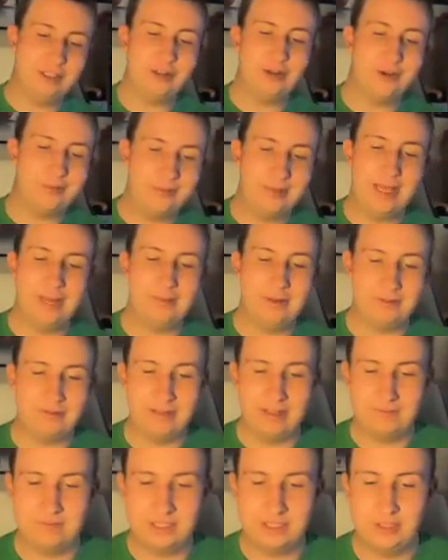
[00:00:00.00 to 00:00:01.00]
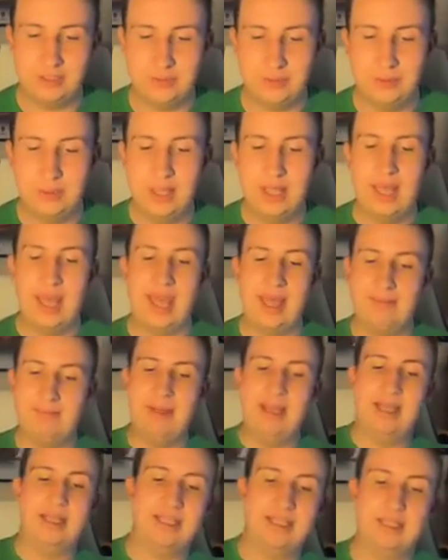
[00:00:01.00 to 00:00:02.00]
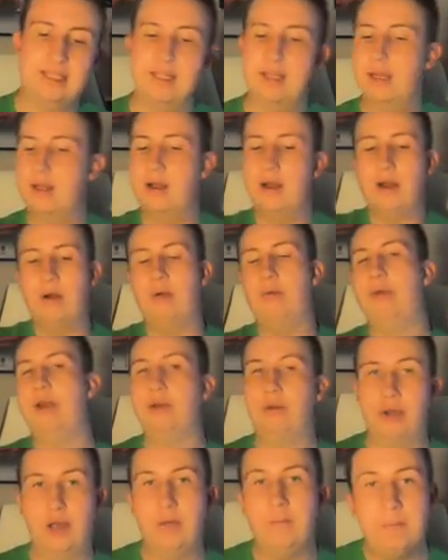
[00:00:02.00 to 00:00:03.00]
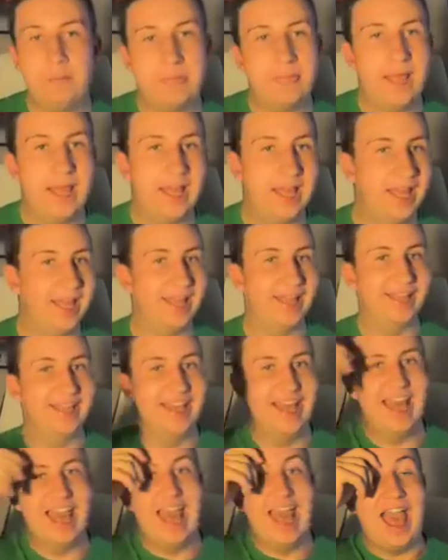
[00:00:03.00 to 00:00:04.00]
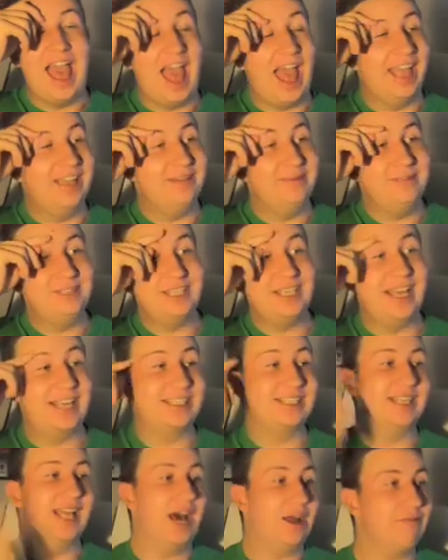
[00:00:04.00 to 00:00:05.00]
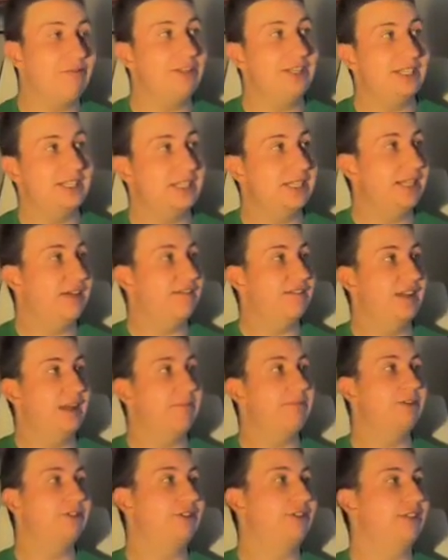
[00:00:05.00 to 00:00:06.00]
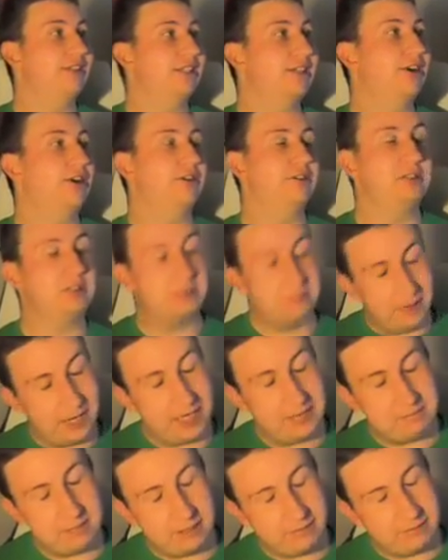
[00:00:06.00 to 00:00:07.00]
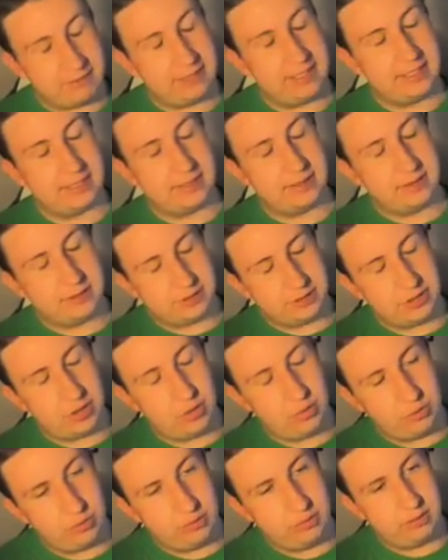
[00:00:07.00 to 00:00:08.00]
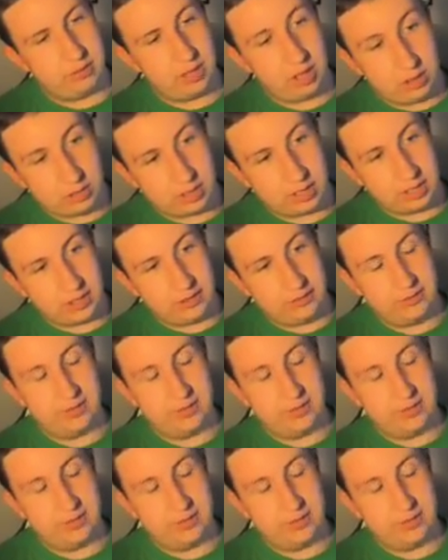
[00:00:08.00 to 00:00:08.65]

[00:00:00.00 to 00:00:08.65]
RPM it revs to and makes, we don't know. AMG has not released a lot of numbers on this car, despite it being released so long ago.